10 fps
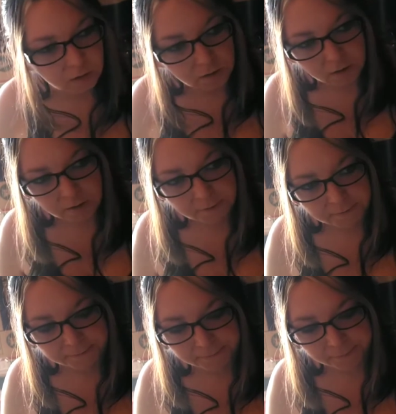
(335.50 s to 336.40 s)

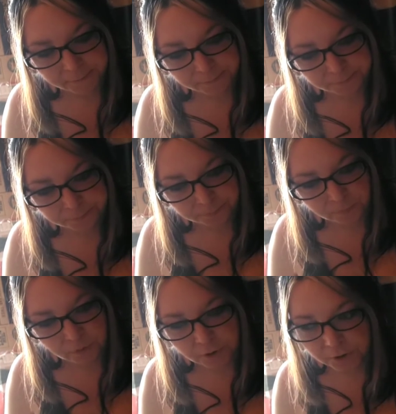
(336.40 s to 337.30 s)
If
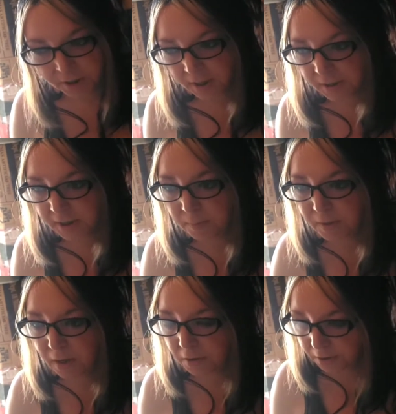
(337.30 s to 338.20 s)
your kids can
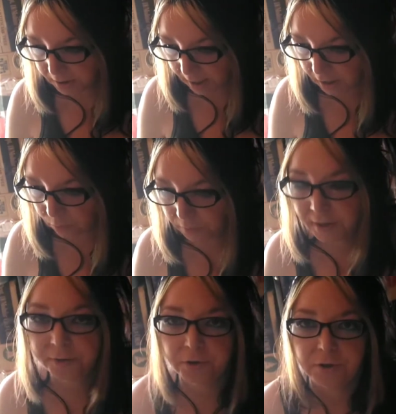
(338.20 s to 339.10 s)
be entertained
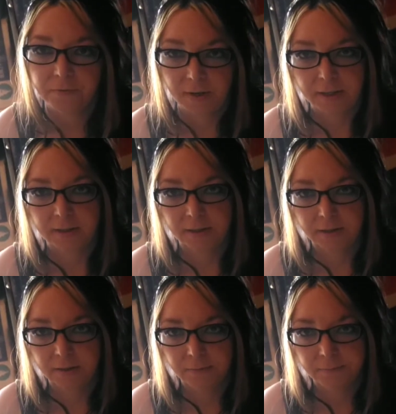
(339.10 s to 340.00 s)
without their
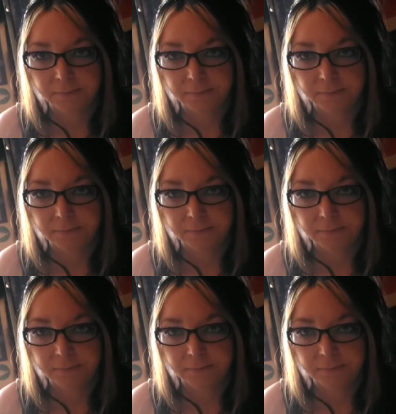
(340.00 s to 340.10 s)
devices.